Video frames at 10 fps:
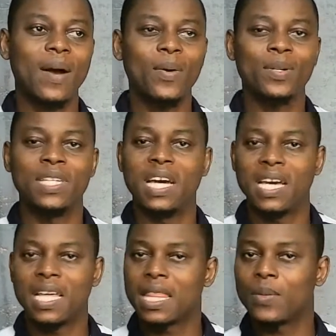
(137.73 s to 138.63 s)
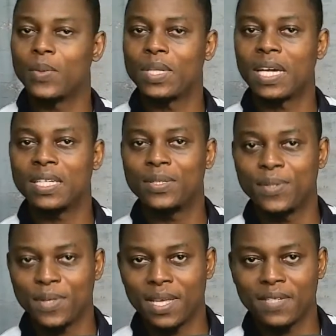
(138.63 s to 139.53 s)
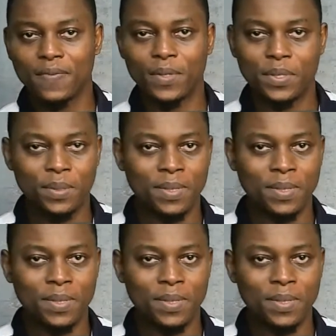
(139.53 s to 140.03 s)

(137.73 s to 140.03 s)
on earth would I do that for you?